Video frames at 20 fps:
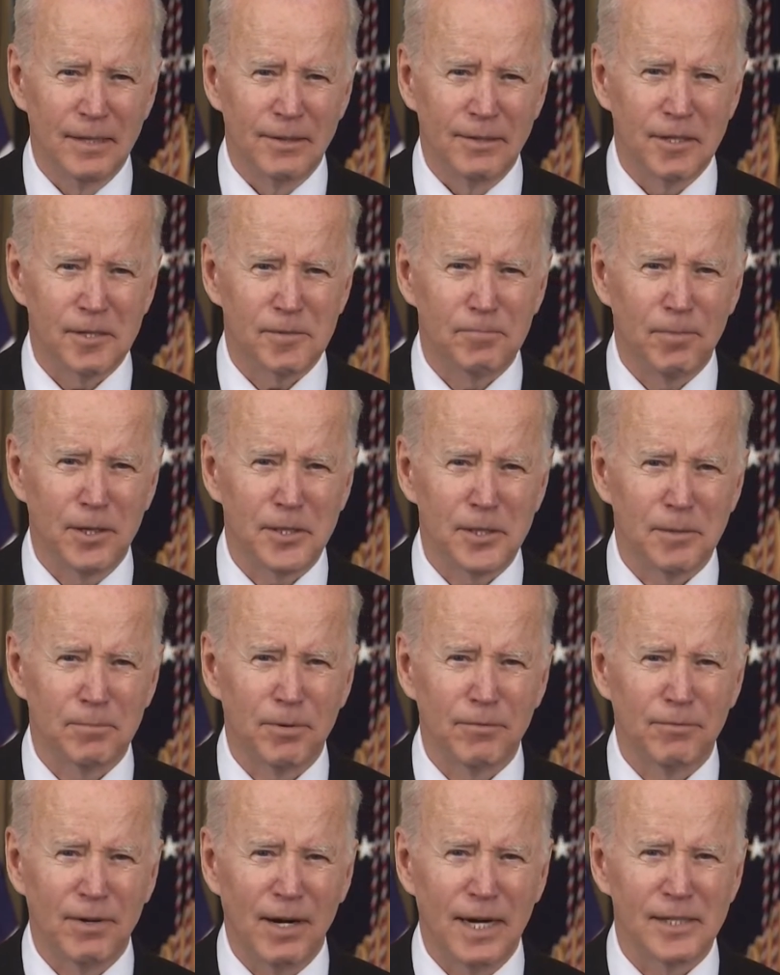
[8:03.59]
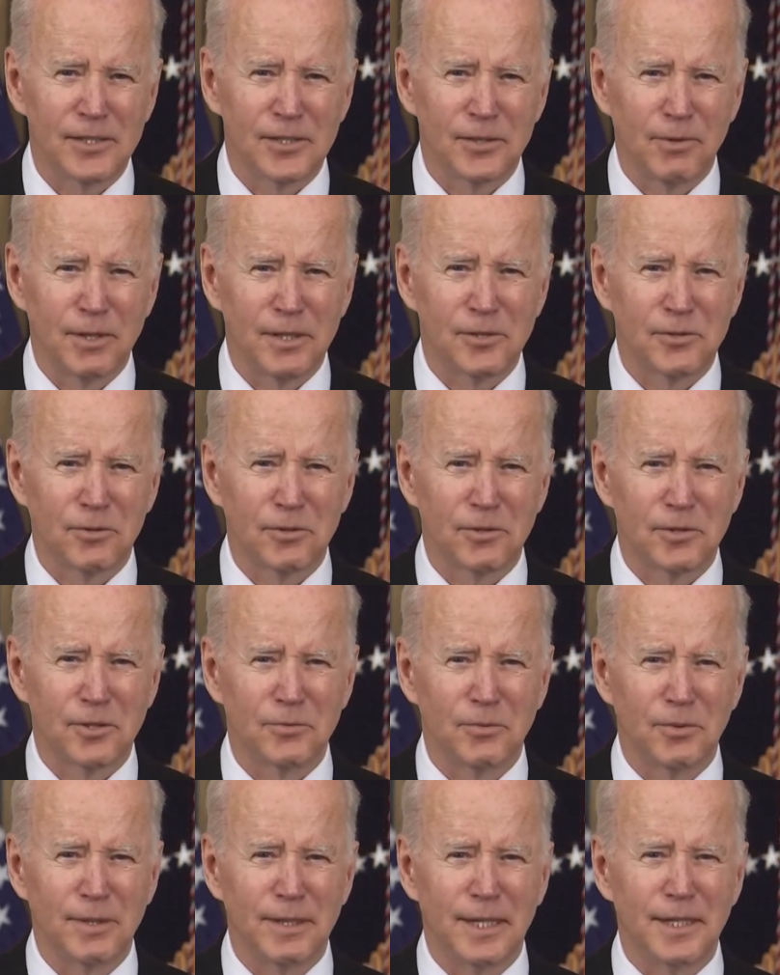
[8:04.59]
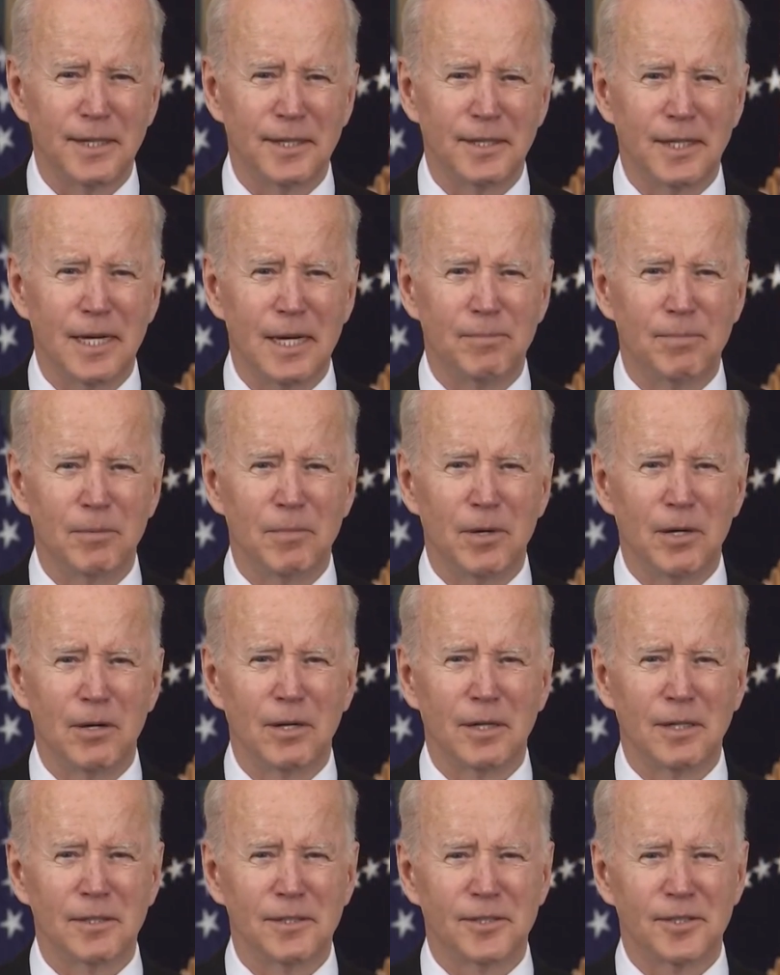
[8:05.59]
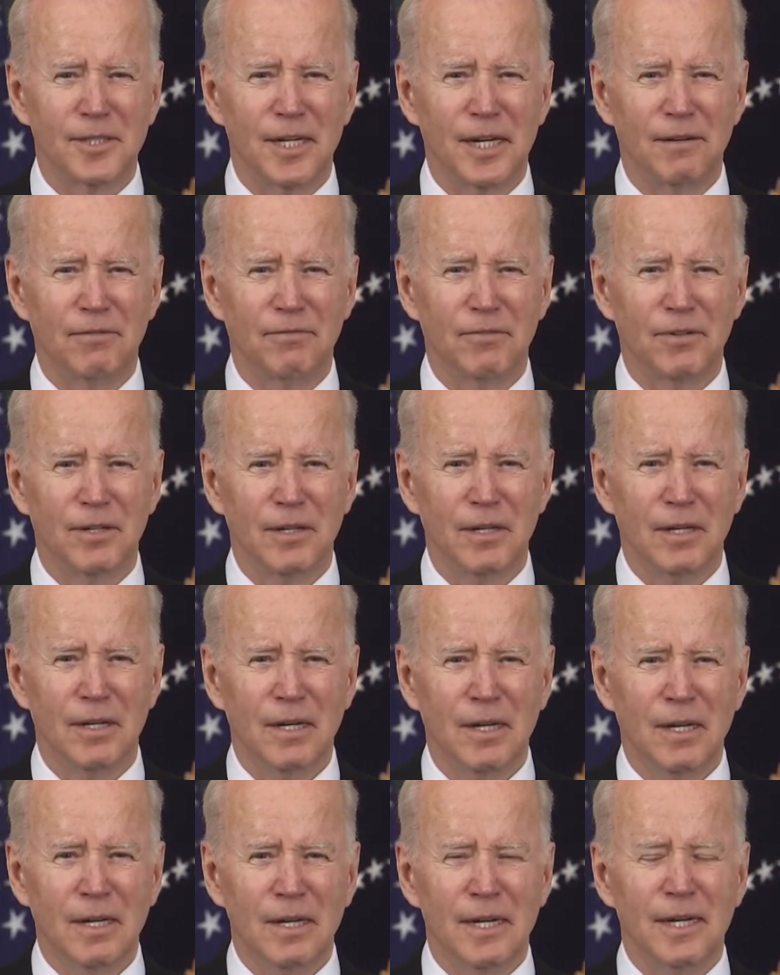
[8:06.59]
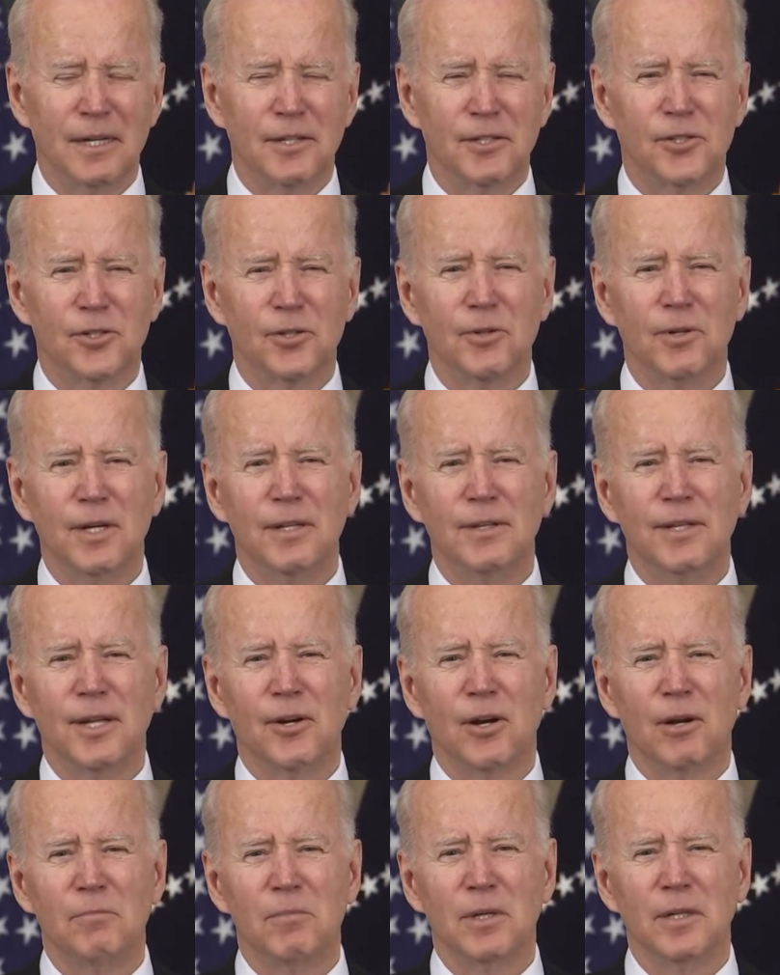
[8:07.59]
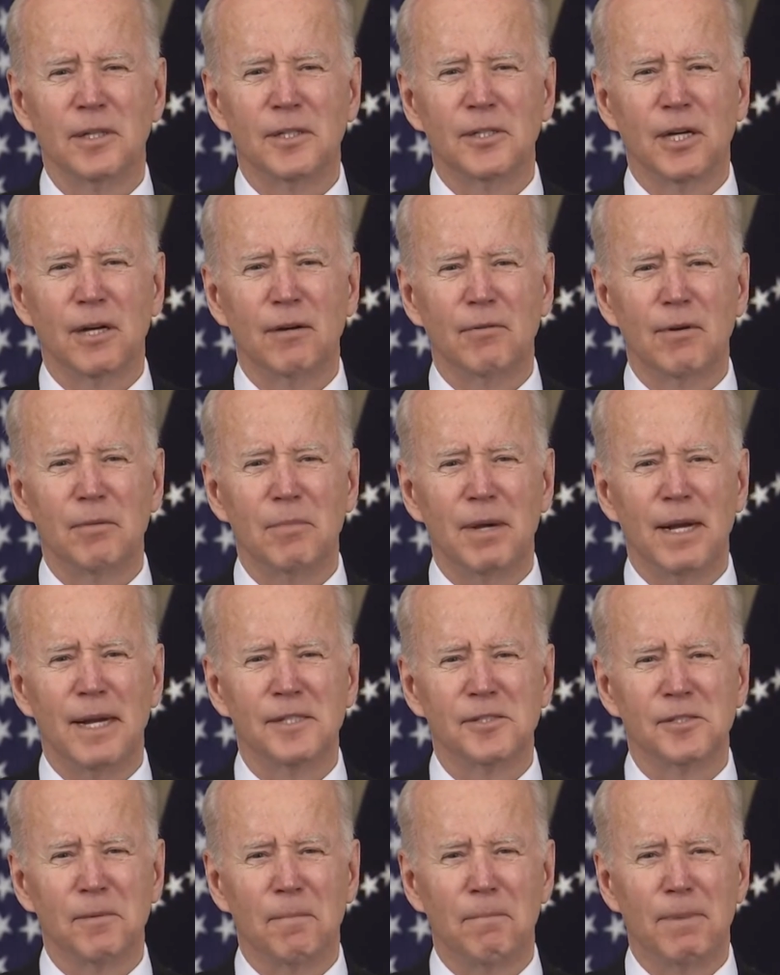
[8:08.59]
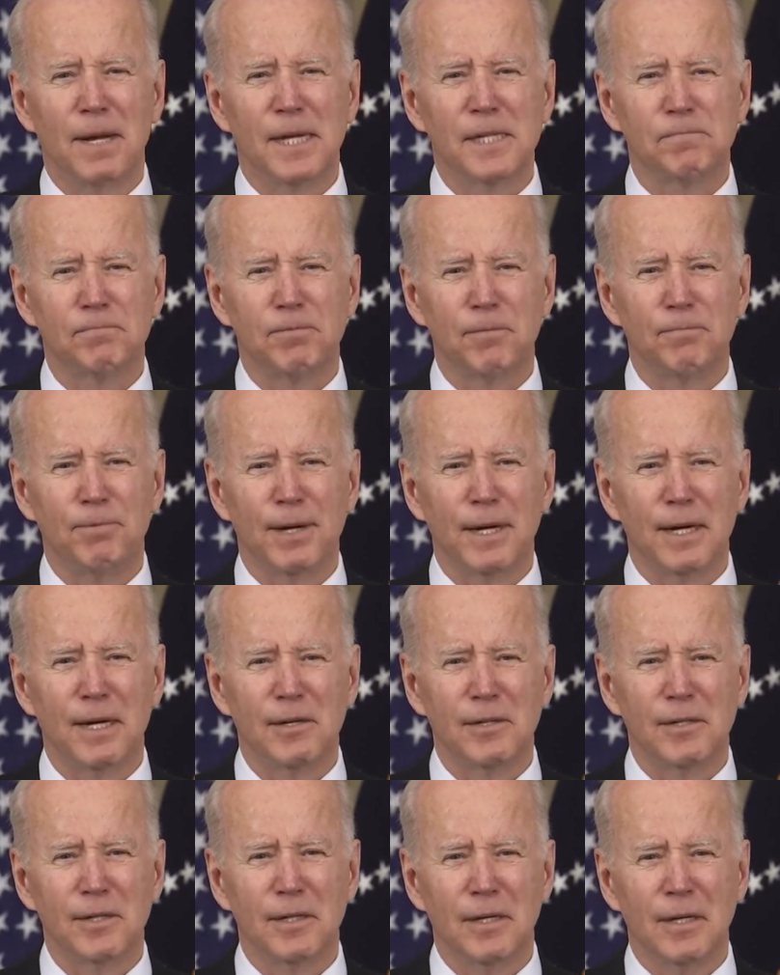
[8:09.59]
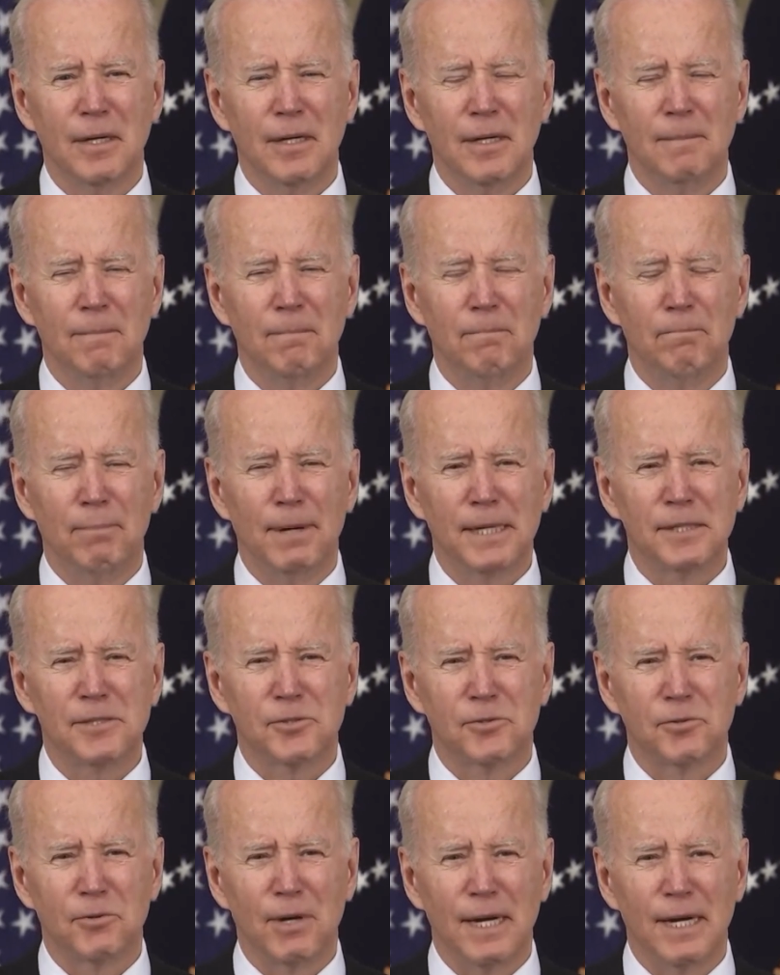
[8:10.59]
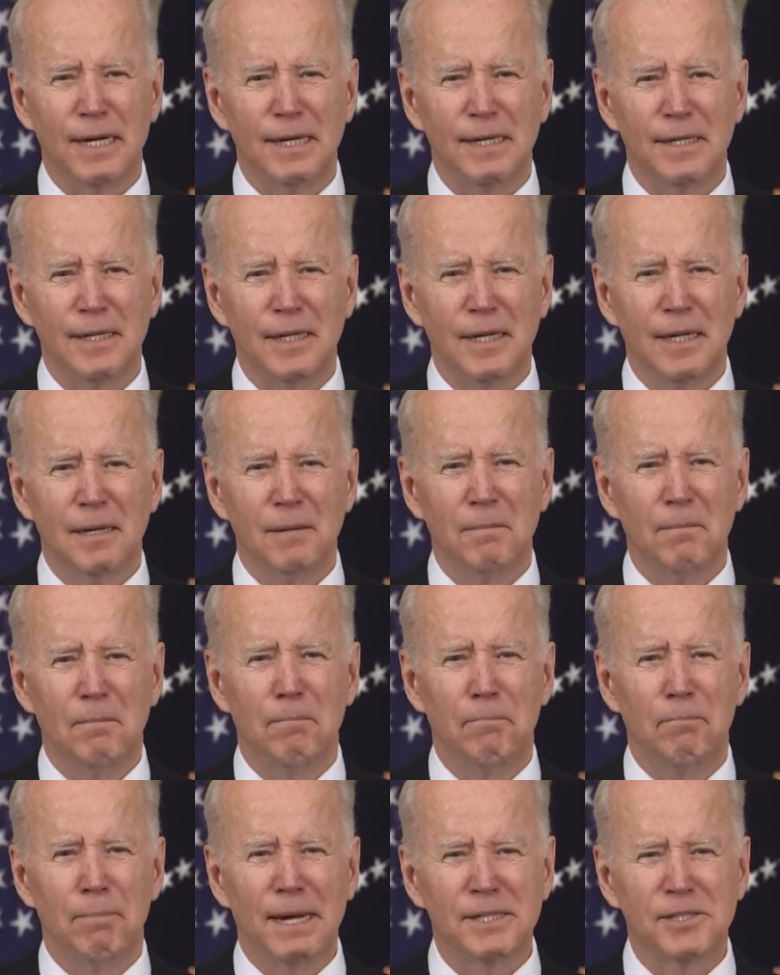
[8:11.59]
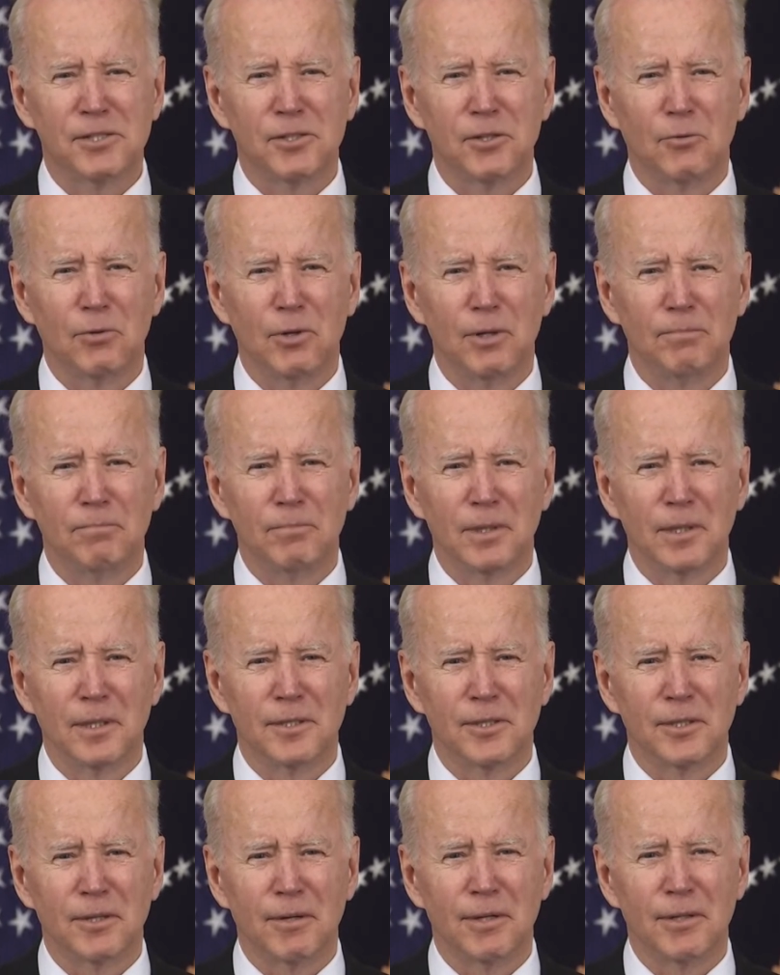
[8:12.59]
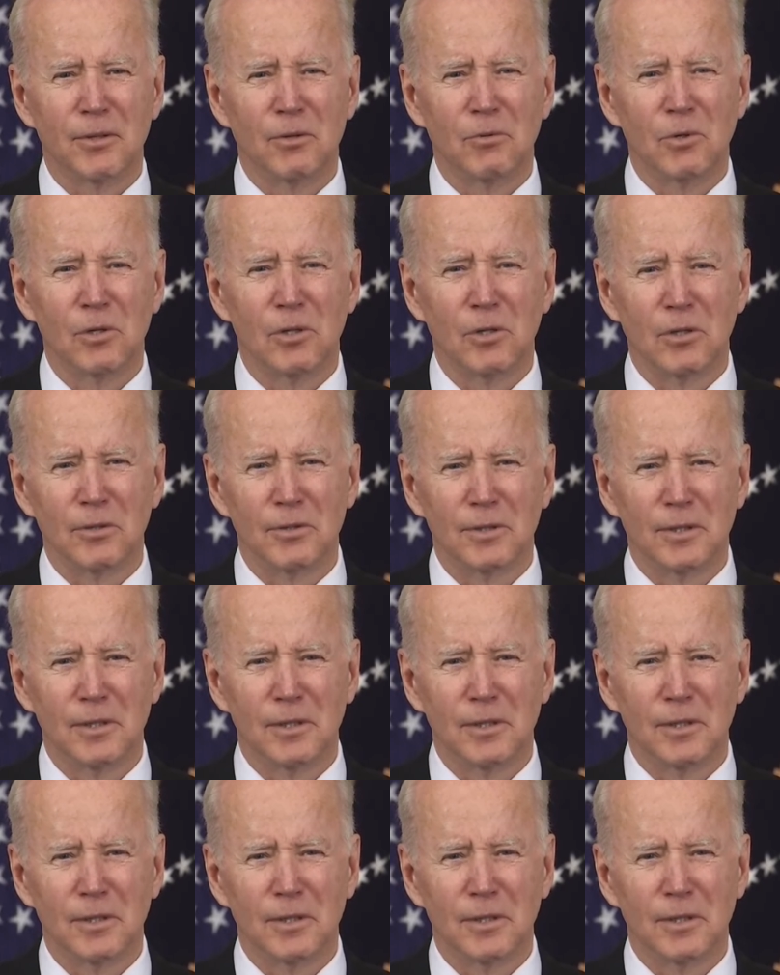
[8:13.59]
This budget provides the resources we need to keep Americans safe, ensuring that our military remains the best prepared, best trained, best equipped military in the world.